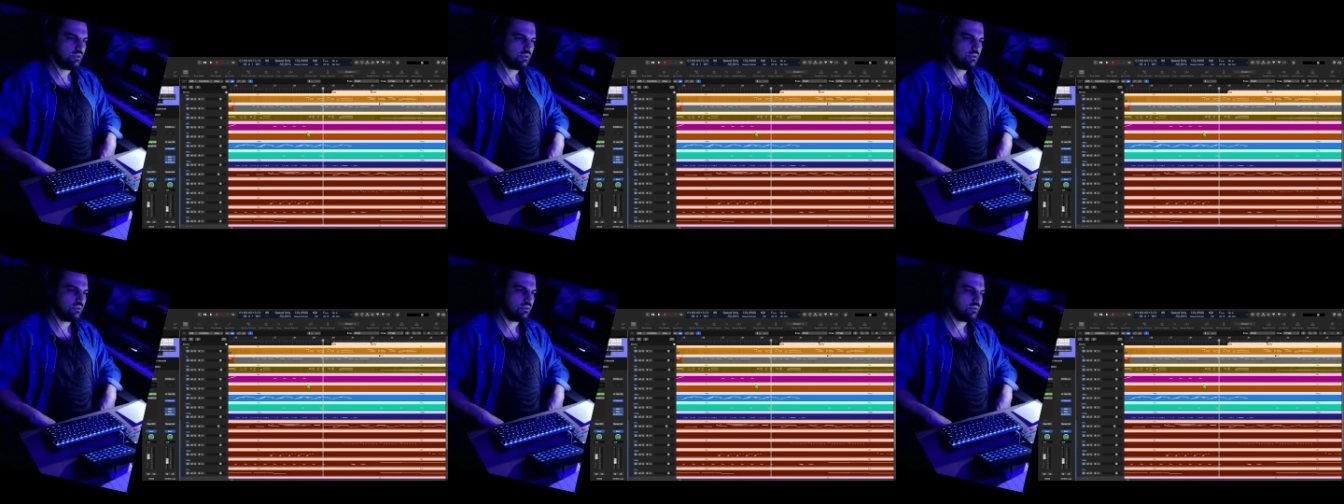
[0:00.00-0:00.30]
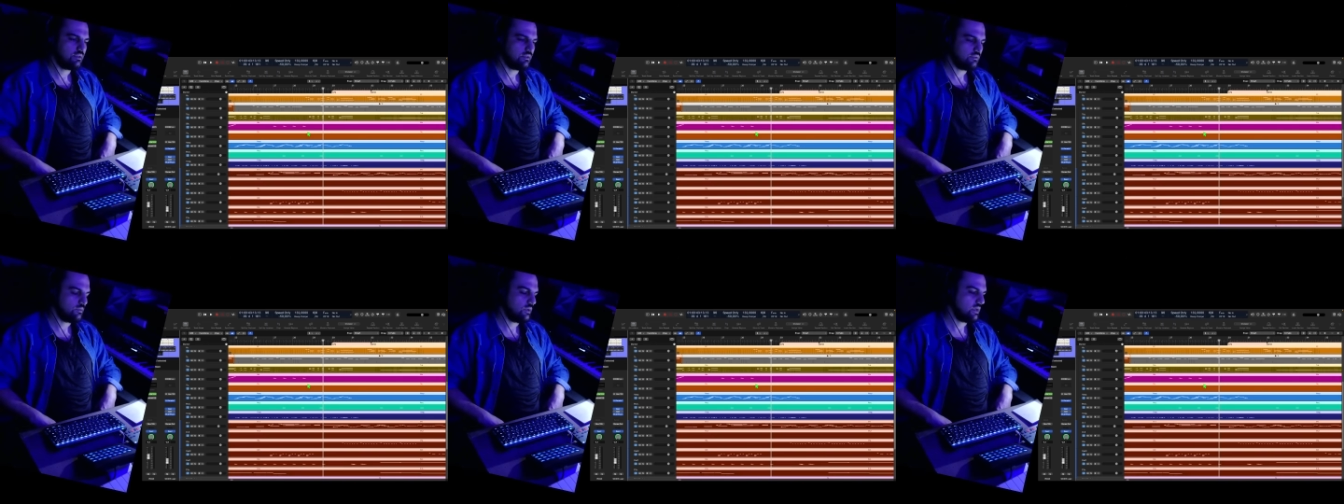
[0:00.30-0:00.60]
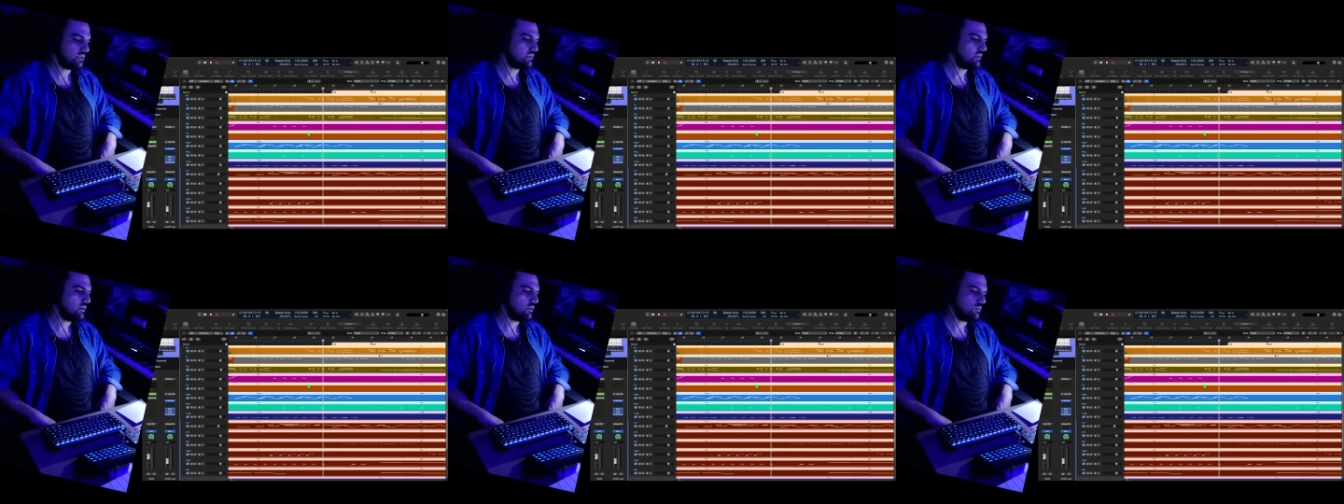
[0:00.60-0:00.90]

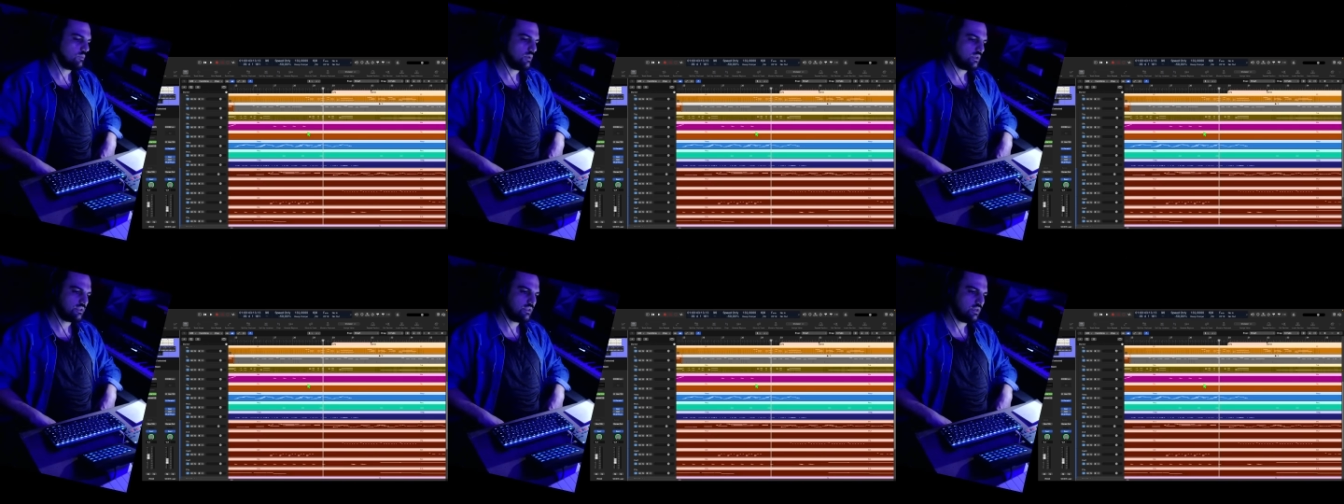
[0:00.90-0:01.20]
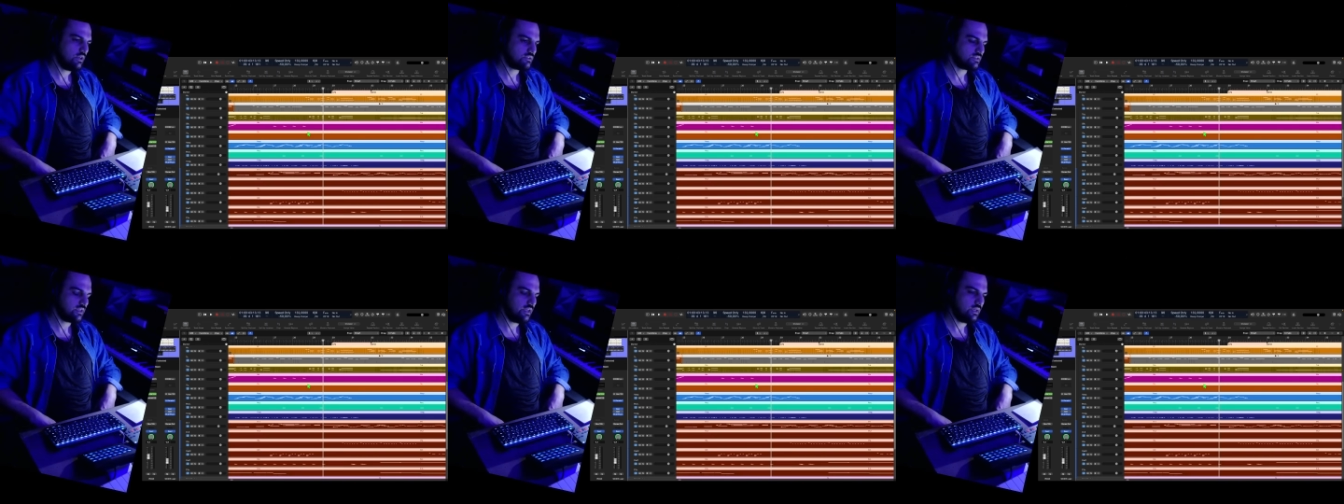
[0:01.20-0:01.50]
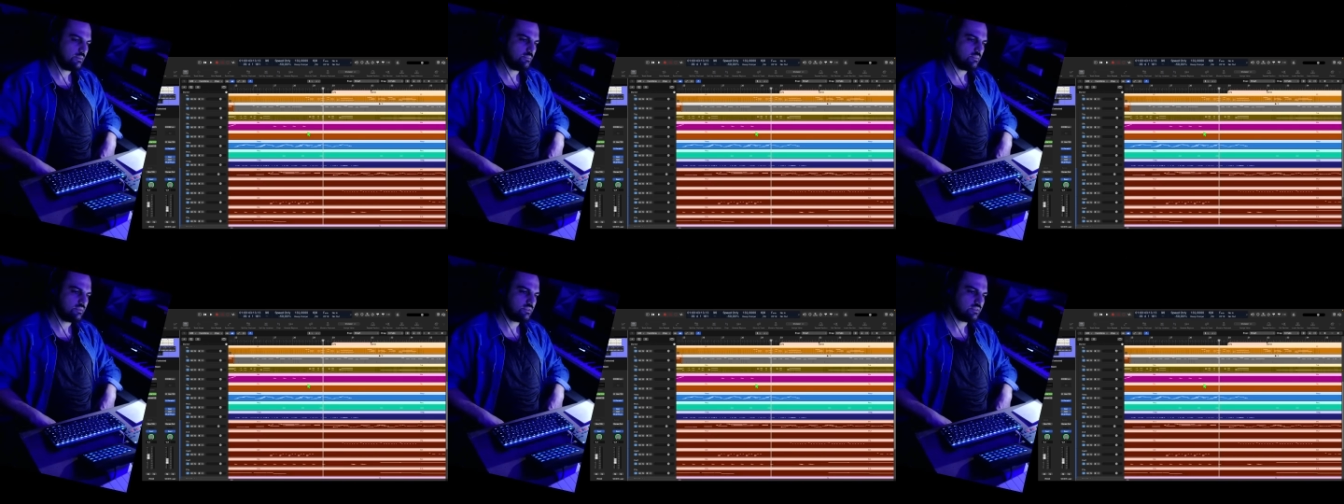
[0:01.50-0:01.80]
what else?
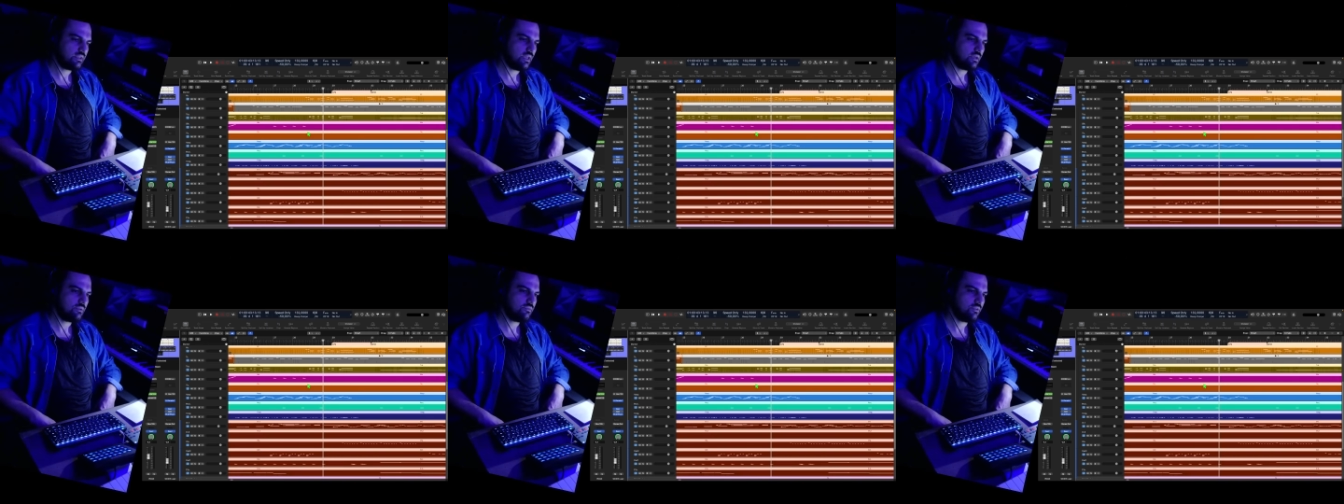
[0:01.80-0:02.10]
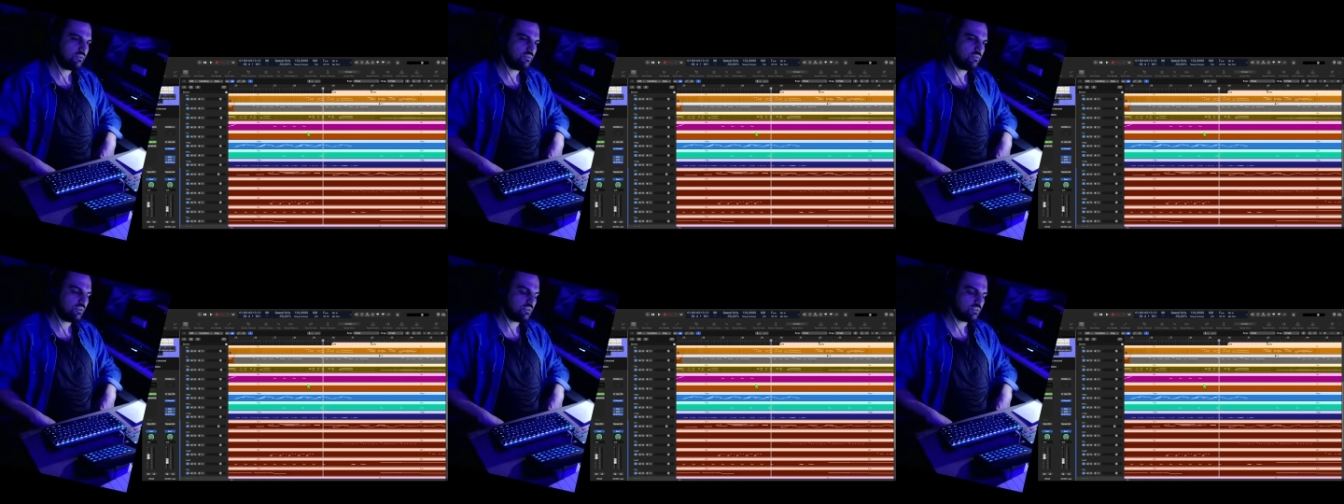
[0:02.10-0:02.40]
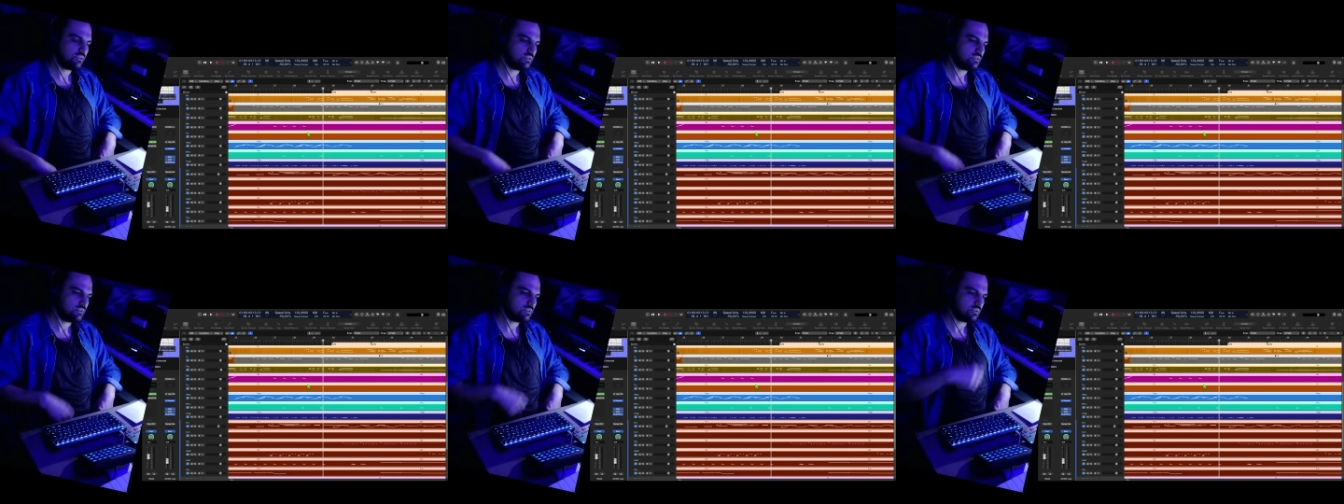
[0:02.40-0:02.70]
I'm thankful for
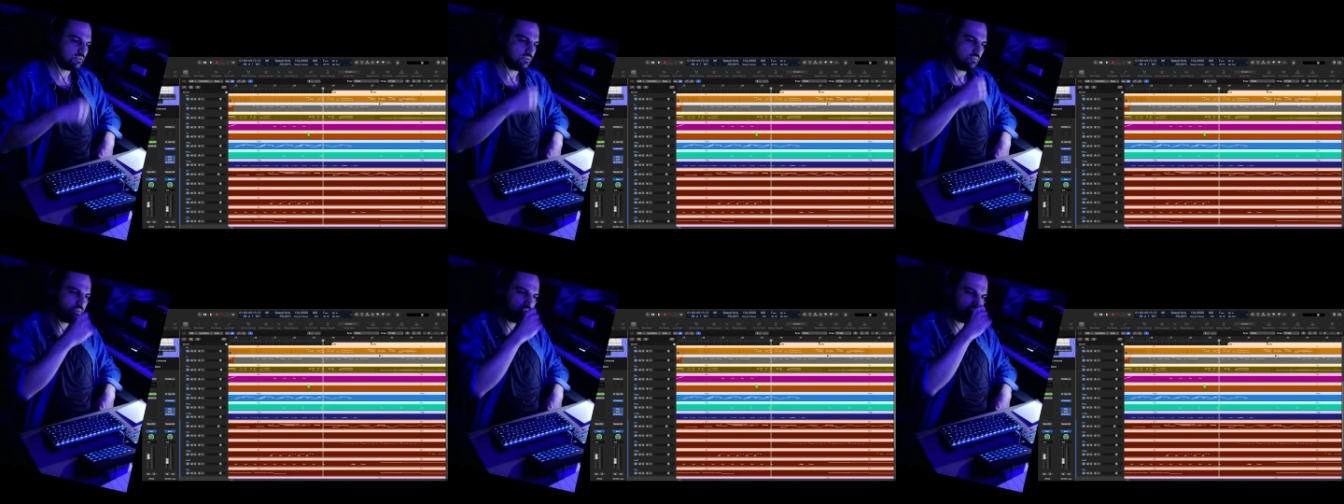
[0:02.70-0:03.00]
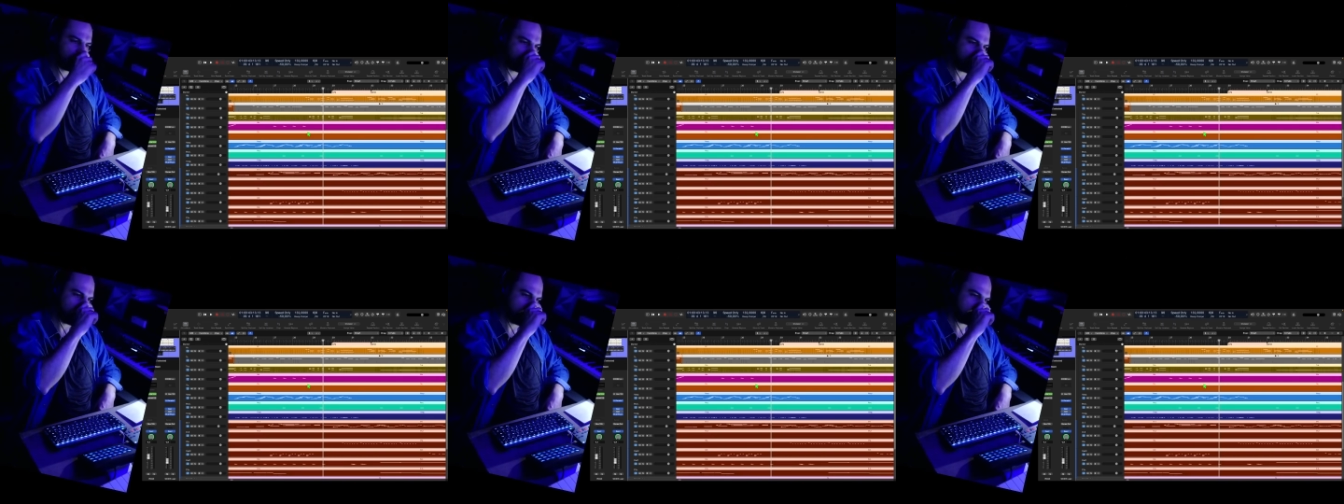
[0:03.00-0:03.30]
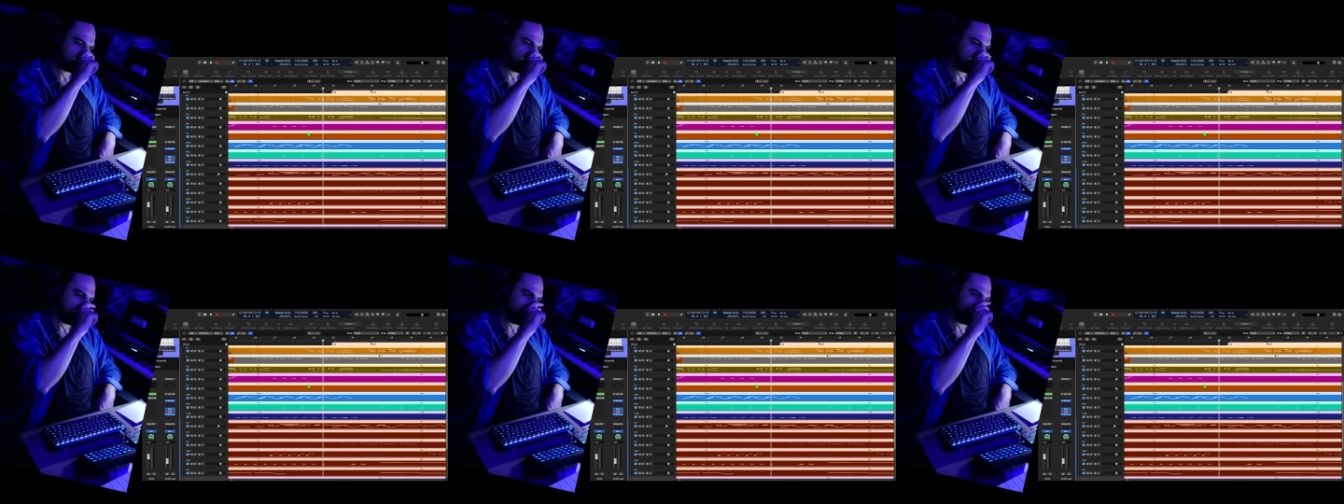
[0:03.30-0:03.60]
this commission. But
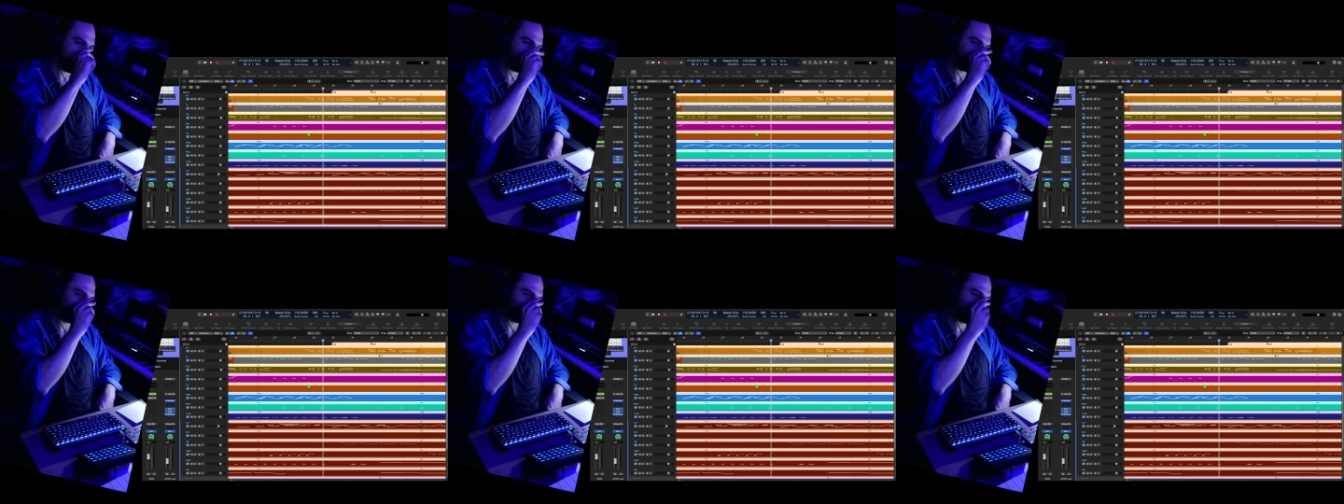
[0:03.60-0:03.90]
anyways,